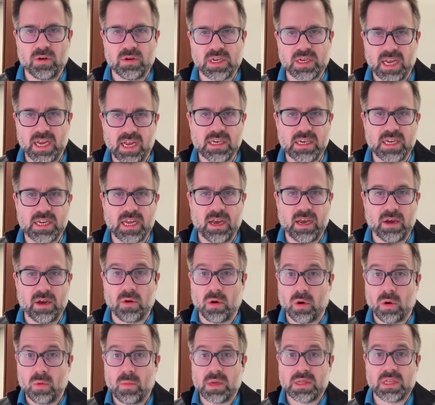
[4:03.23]
day in, day out,
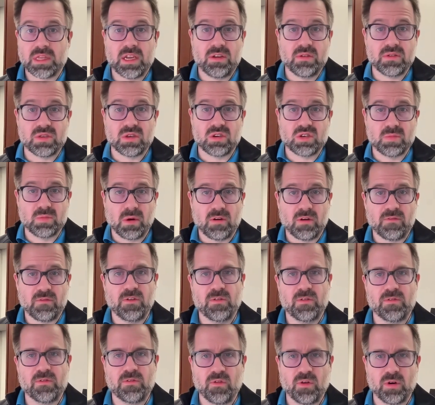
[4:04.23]
or what they use their
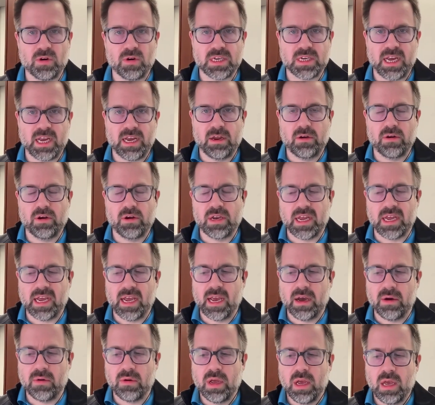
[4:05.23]
smartphones for day in or day
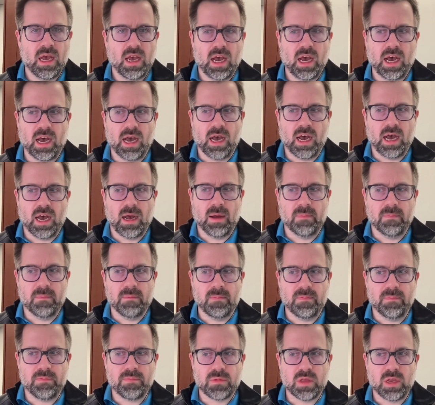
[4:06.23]
out.
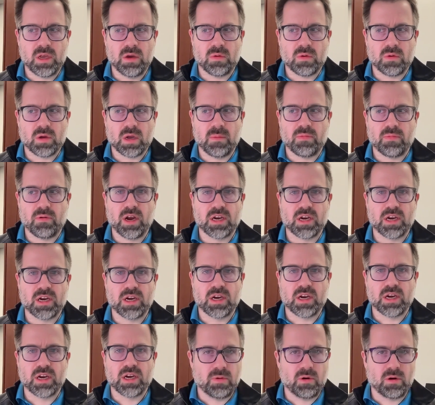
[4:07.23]
You know,
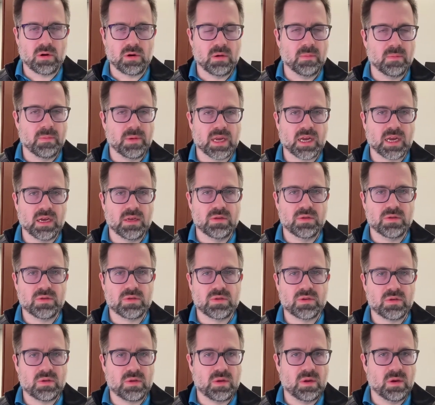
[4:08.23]
compression is important
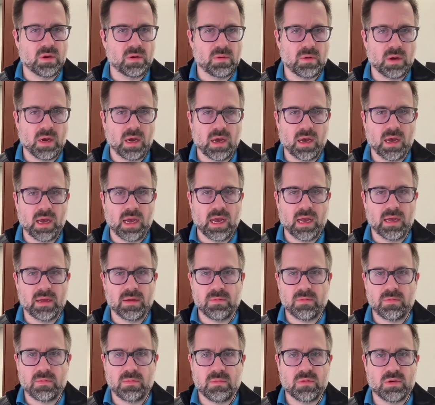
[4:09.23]
because, you
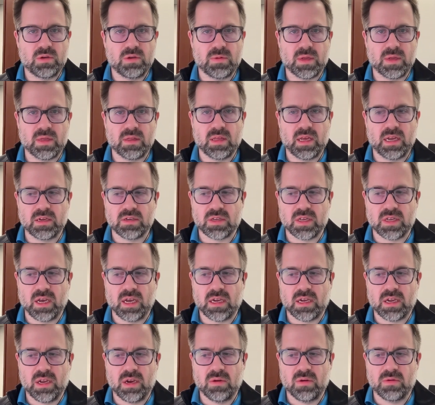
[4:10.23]
know, doing things
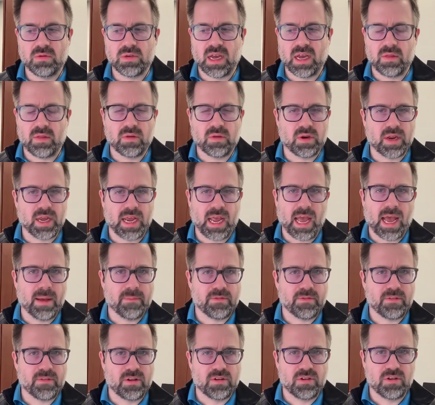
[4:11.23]
like, you know, downloading
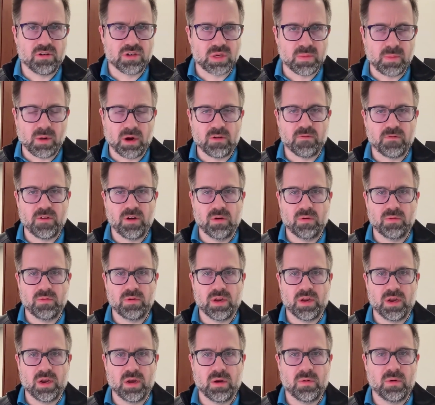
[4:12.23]
apps on your
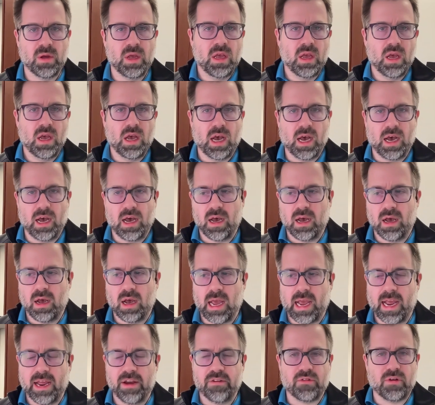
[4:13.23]
smartphone, you know,
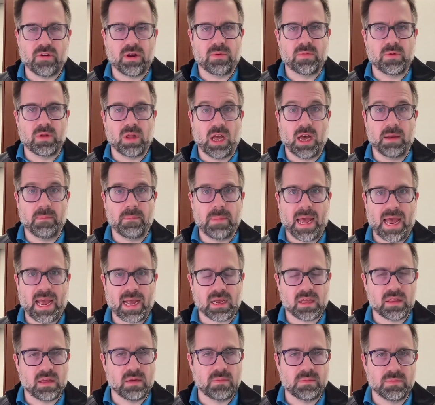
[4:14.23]
Android will
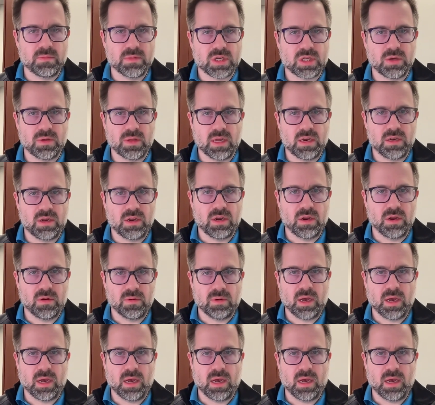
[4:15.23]
unpack them so that, you know,